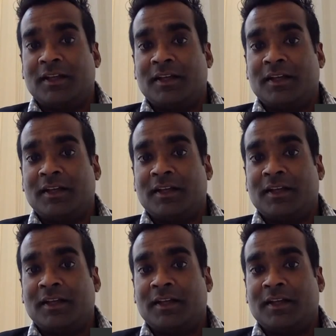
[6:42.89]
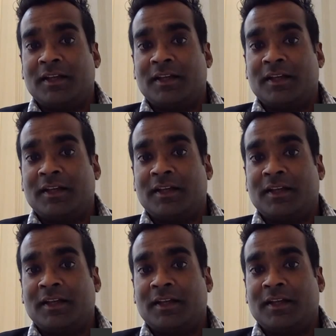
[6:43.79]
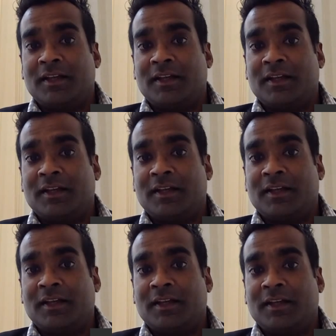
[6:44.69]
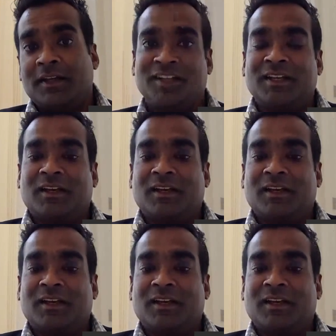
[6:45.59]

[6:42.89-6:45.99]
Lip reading: You know, every single person working for us